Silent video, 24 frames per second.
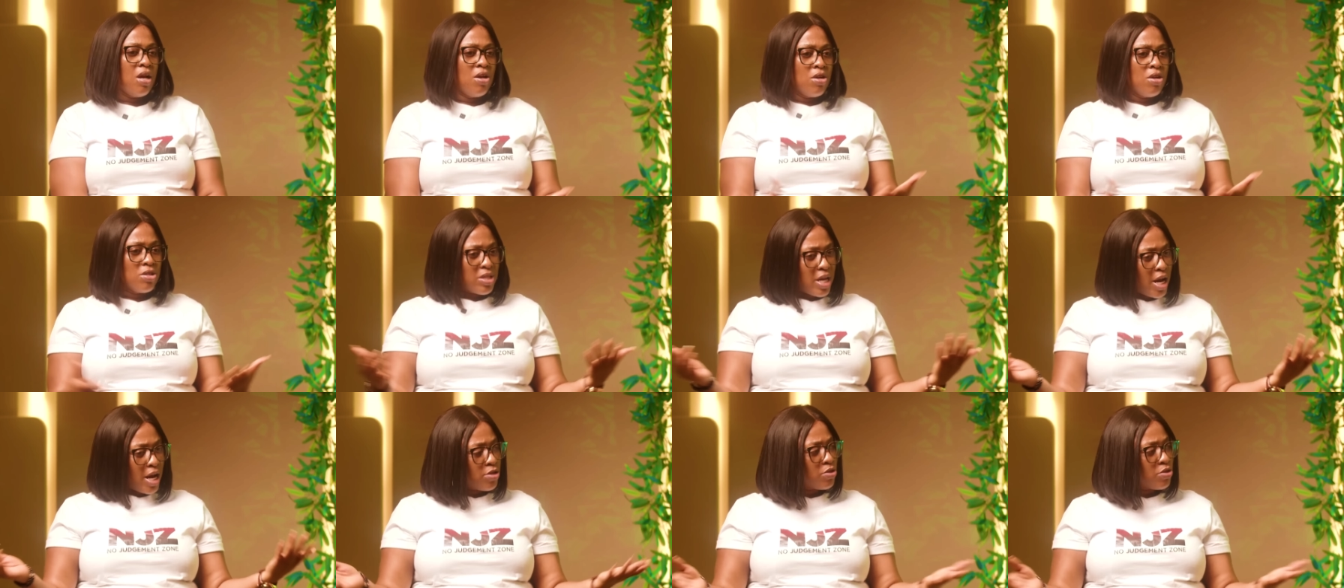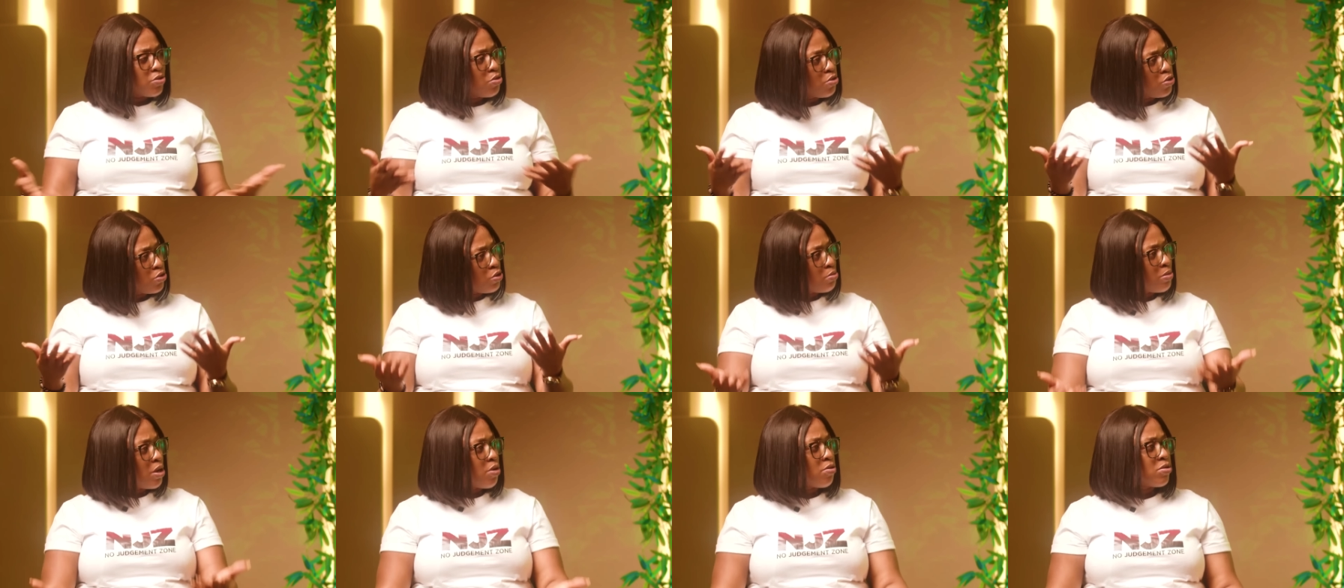So I had to go
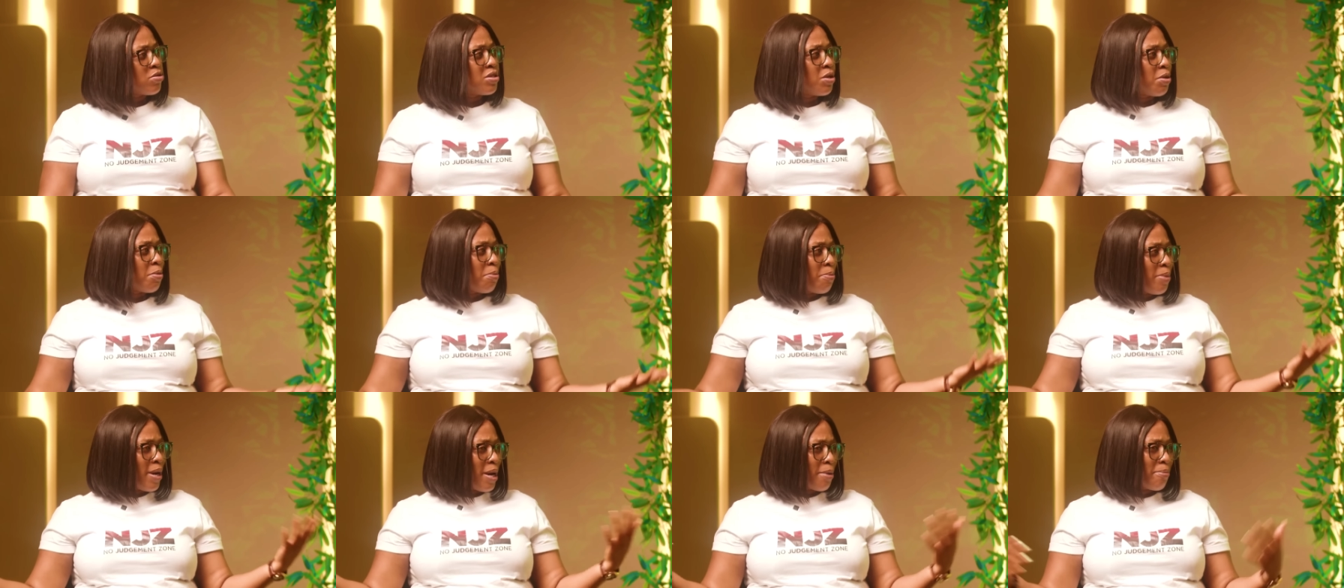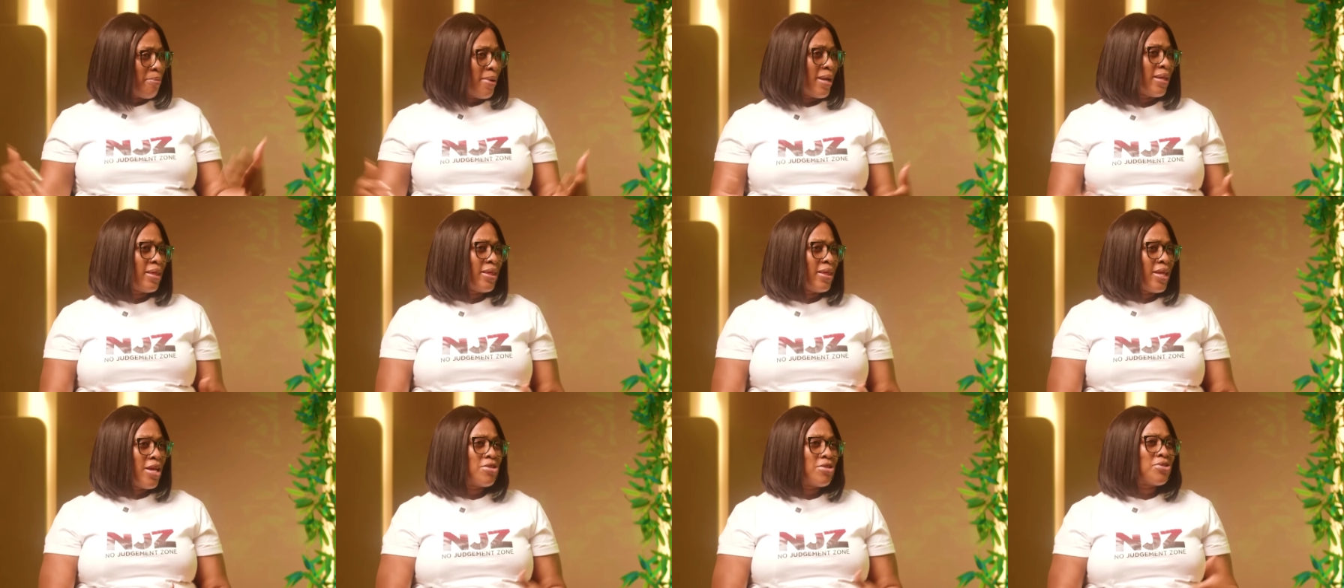to my hostel, pack my
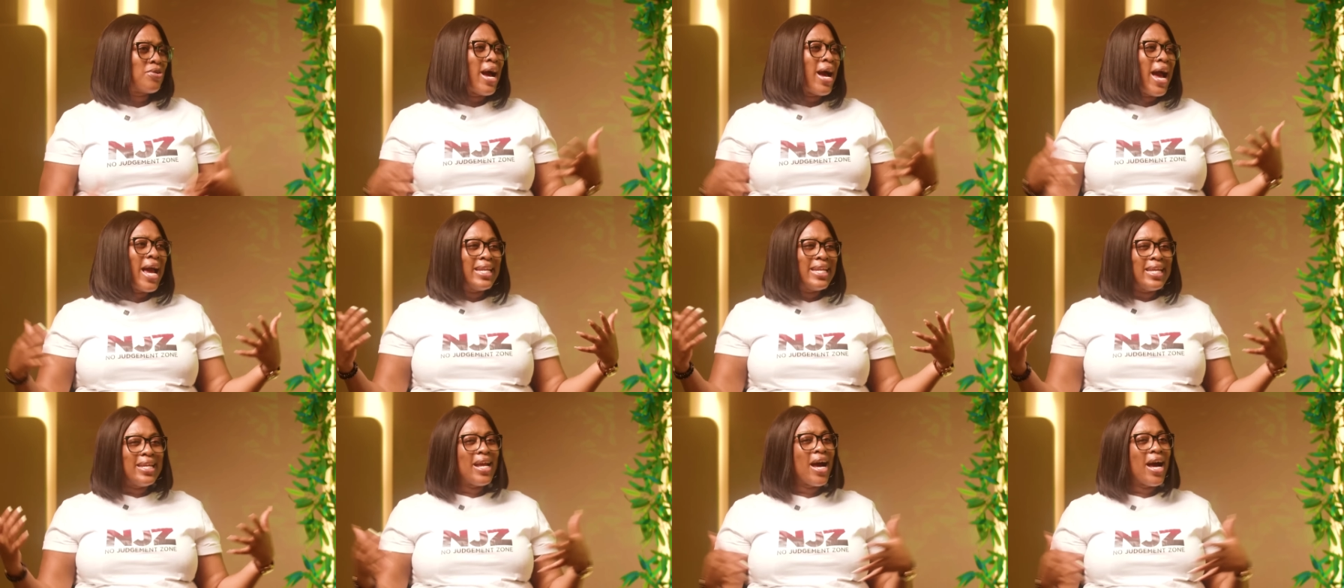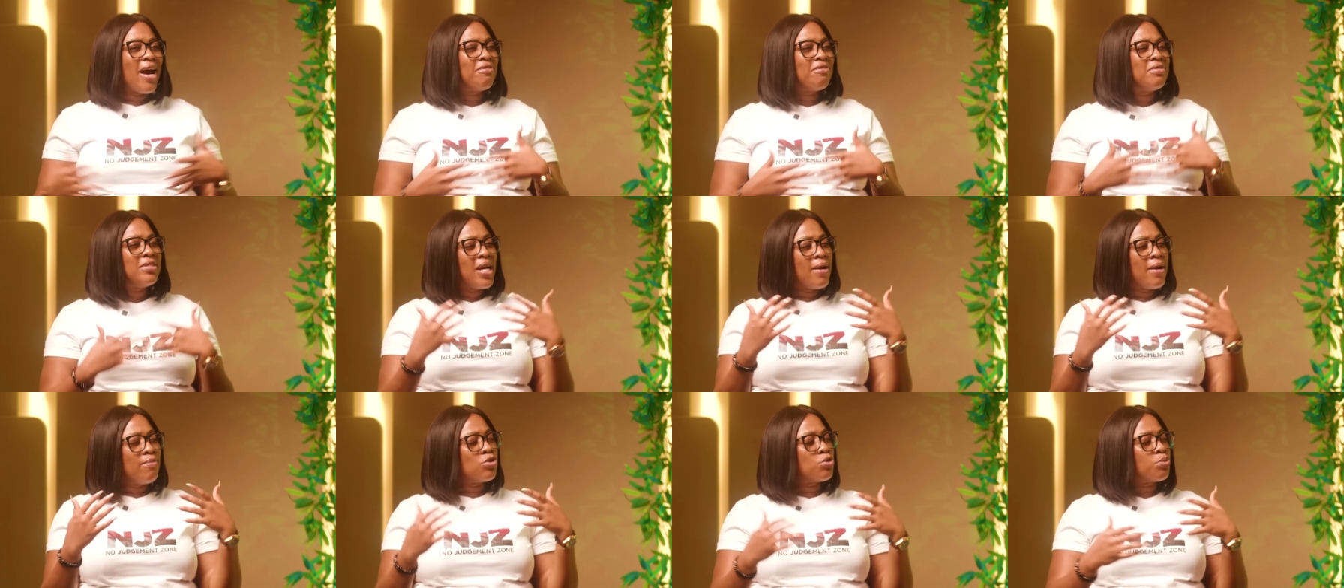things. So I didn't have
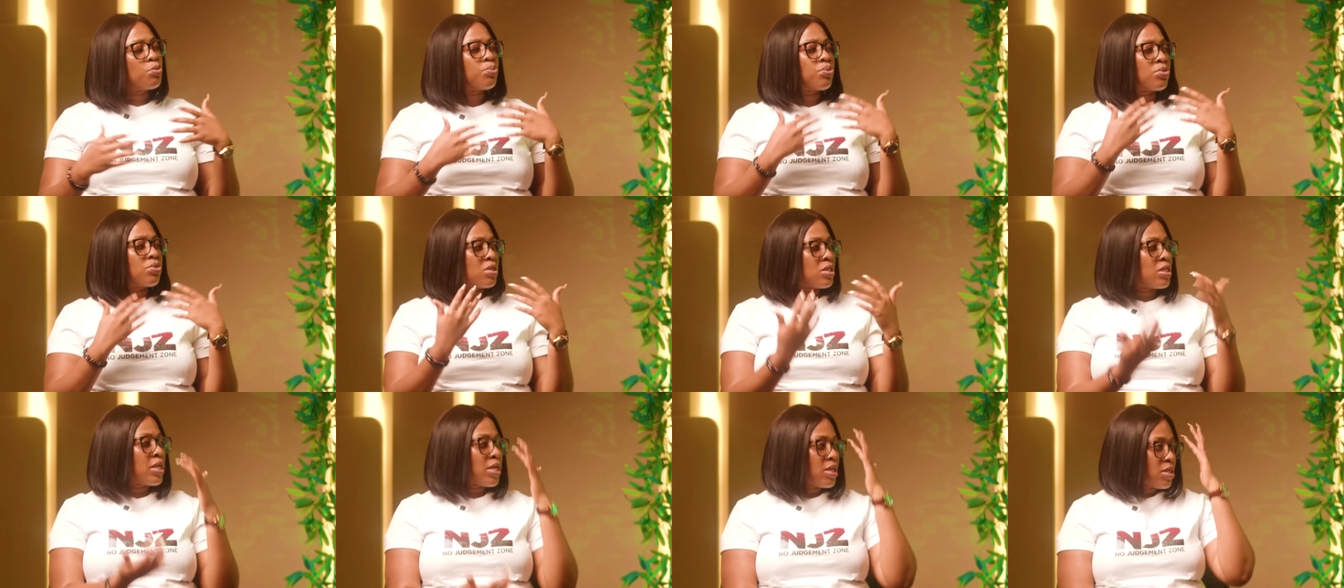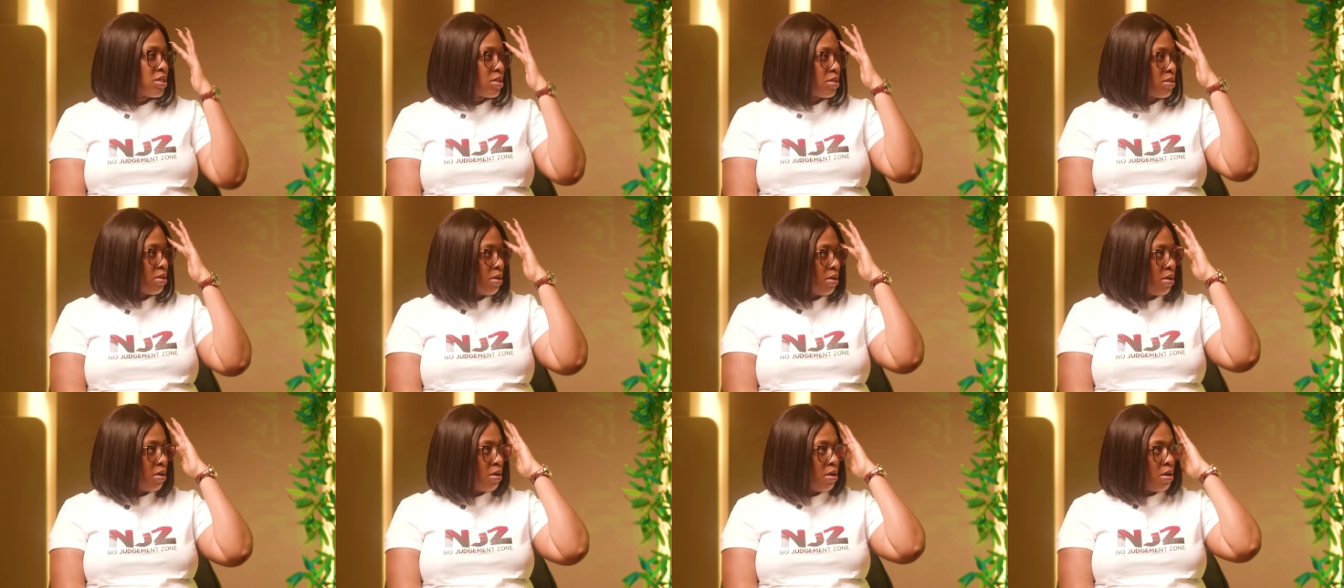time to process
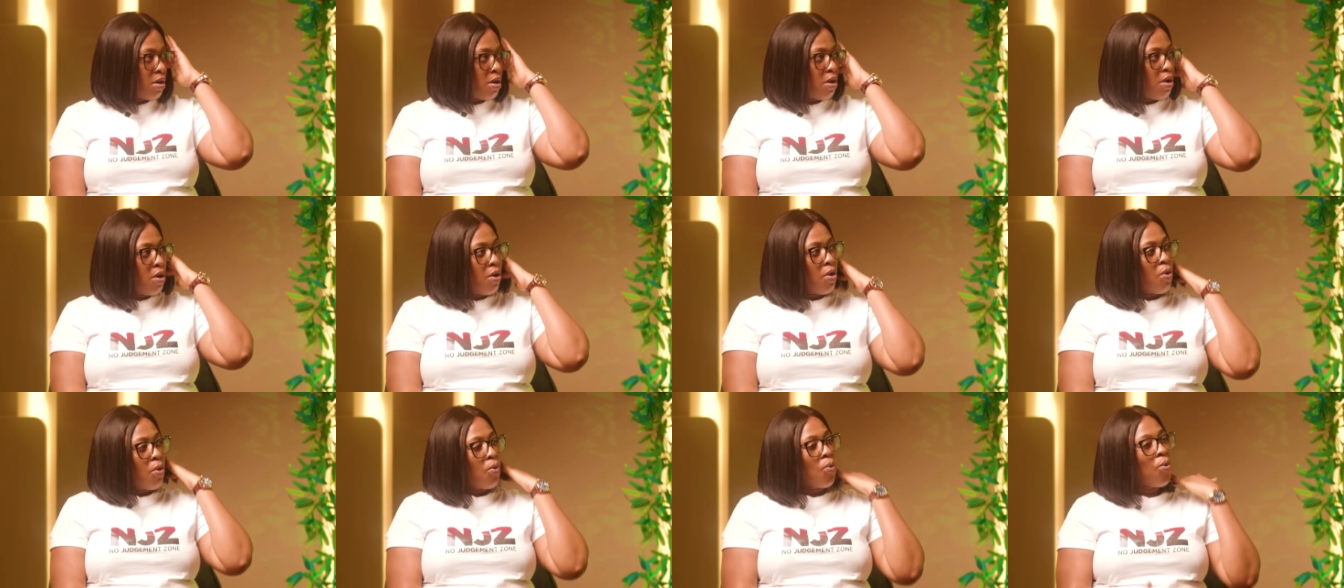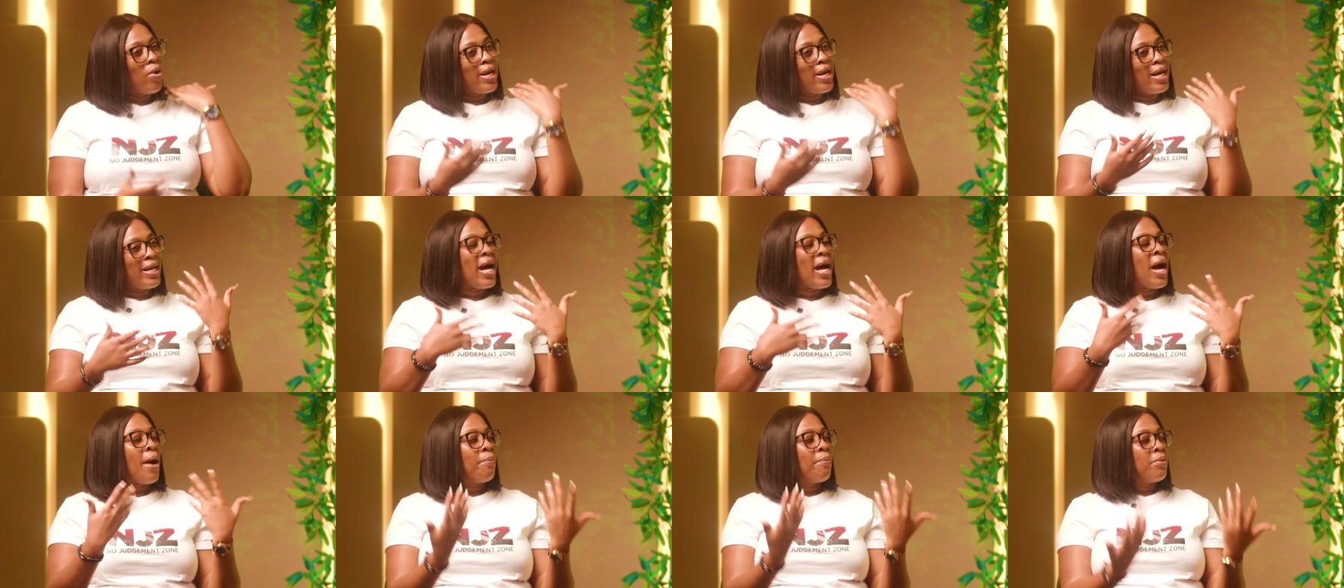what had
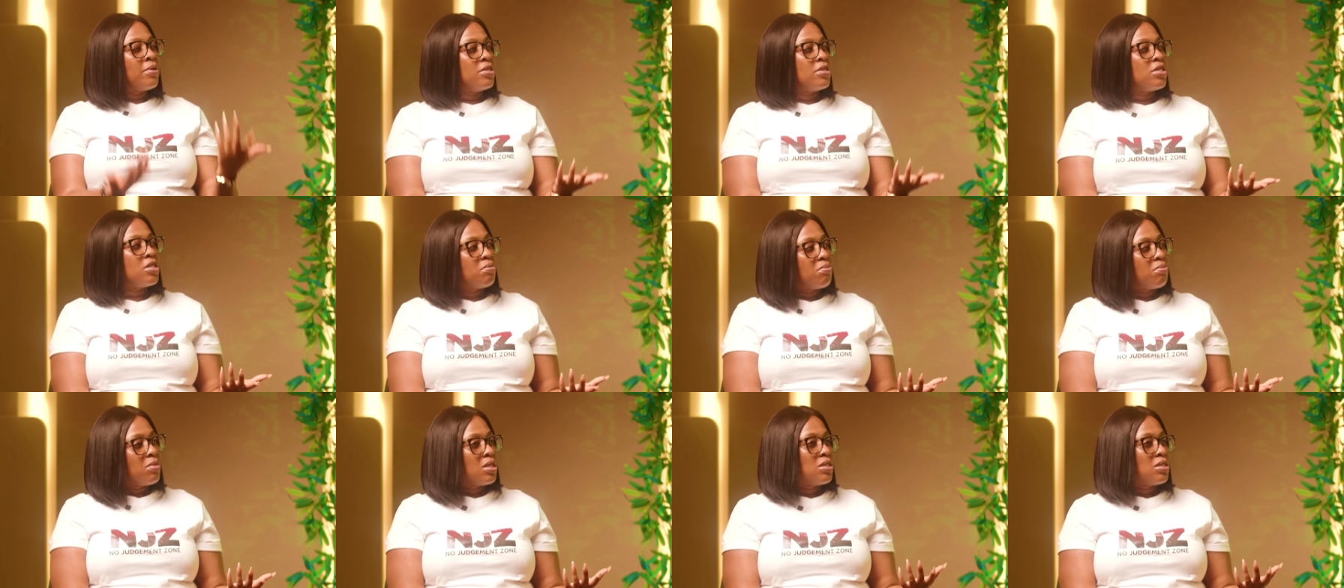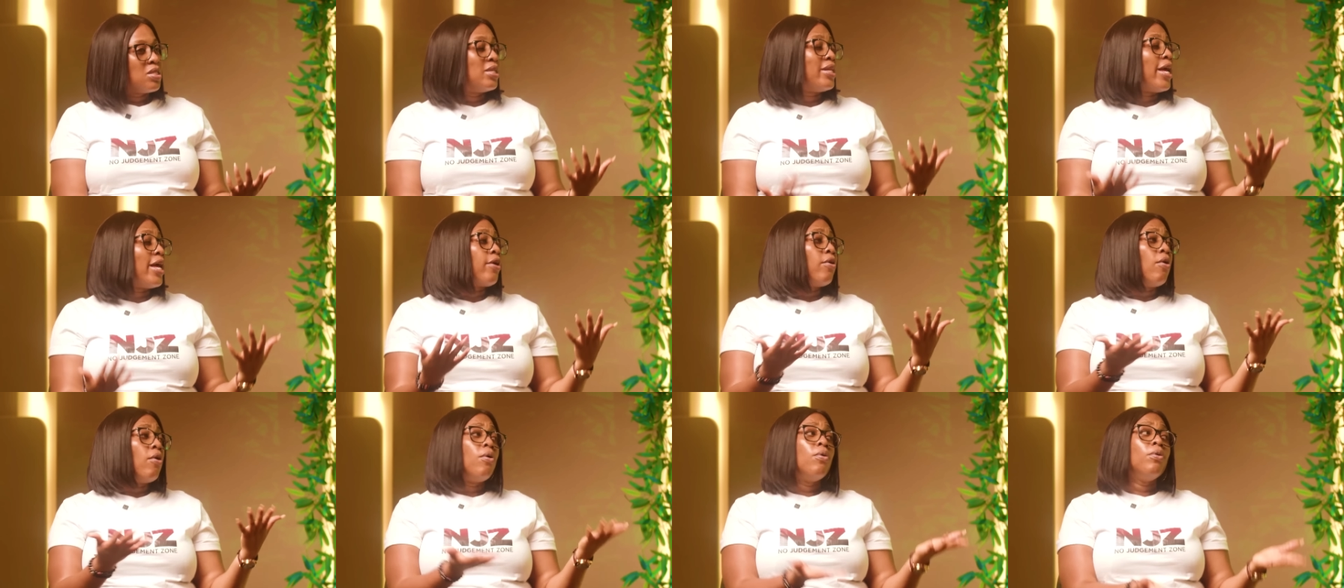happened to me till I
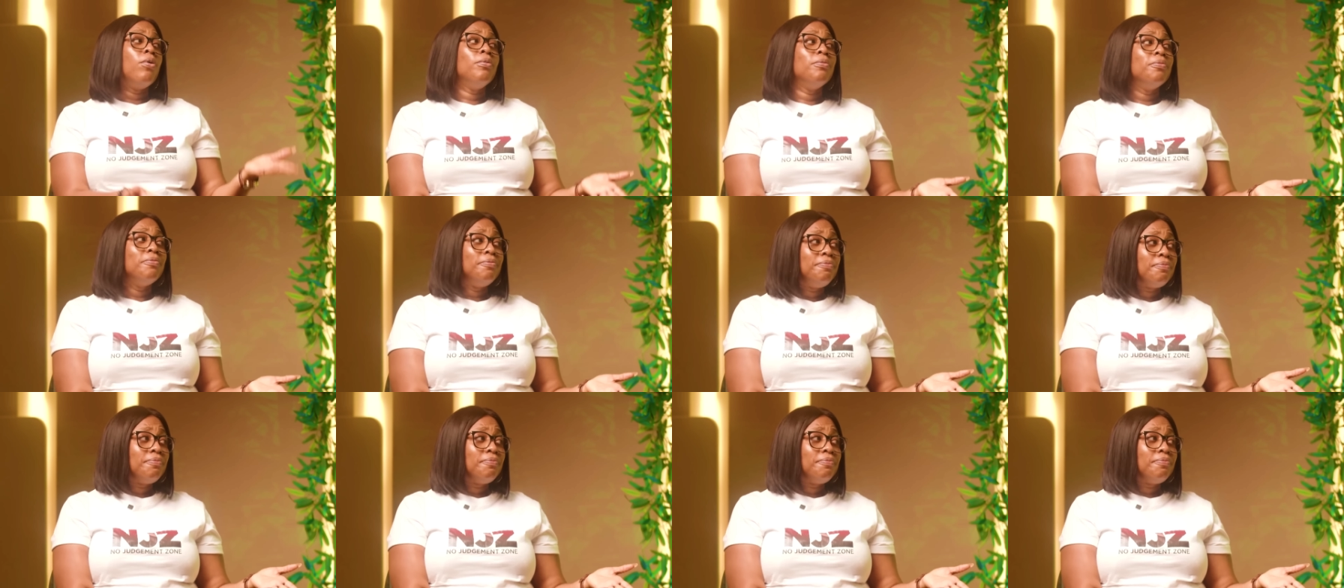got home.